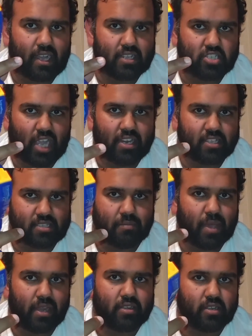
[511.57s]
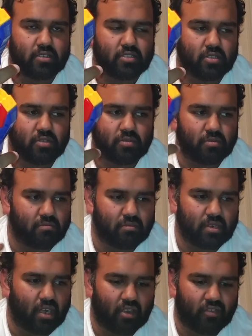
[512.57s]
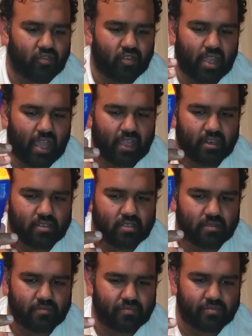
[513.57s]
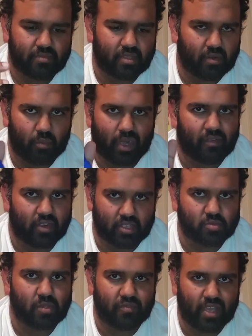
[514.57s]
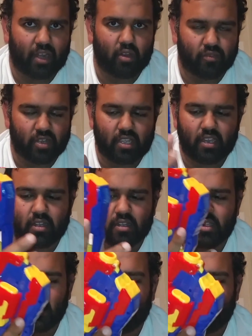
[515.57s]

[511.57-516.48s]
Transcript: Chinese competitor to Nerf and whatever else we've got over here.